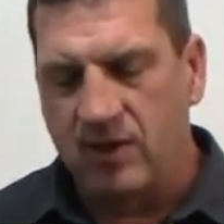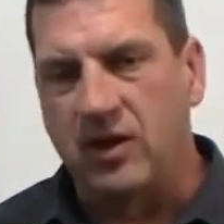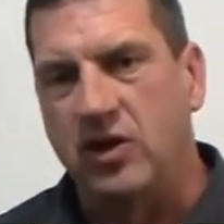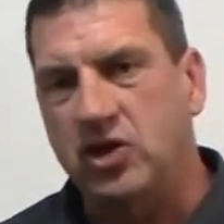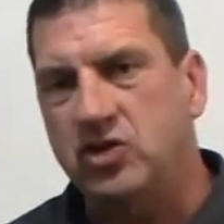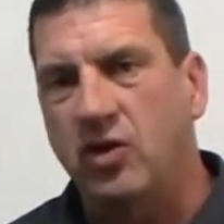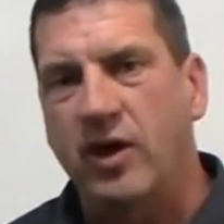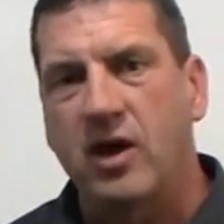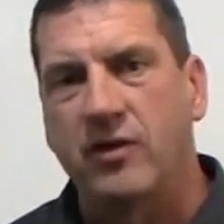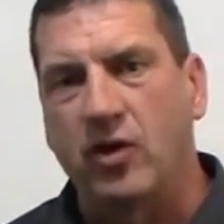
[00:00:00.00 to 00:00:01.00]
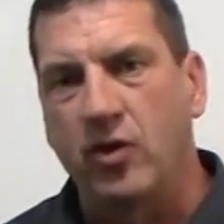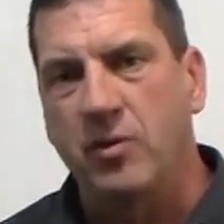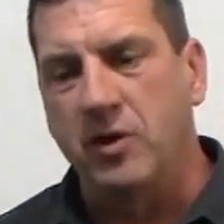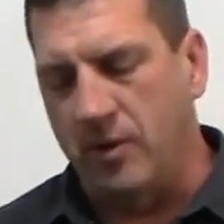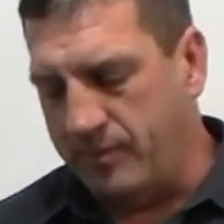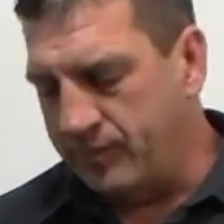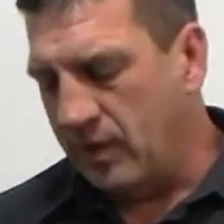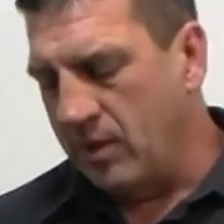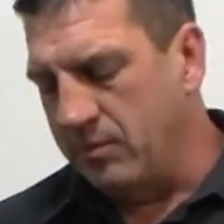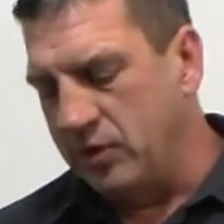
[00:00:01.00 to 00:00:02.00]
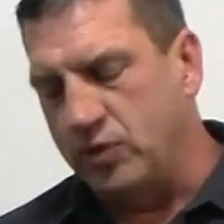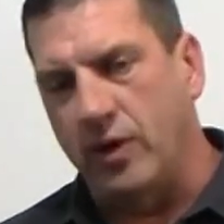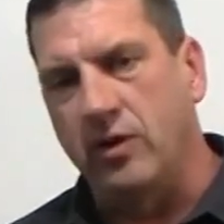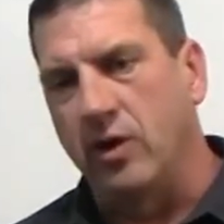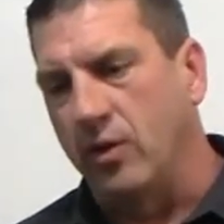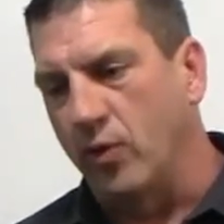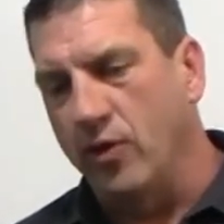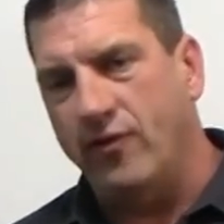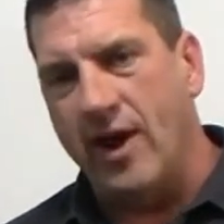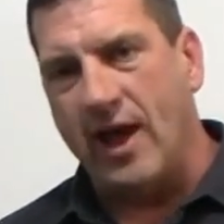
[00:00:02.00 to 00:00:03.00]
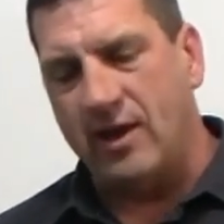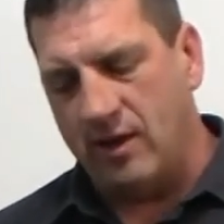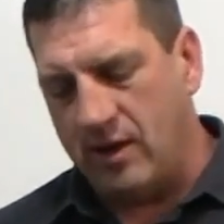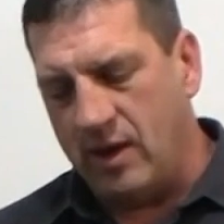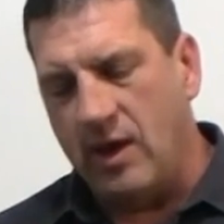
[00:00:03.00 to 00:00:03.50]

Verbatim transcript: The additional layer of aluminum between the roof deck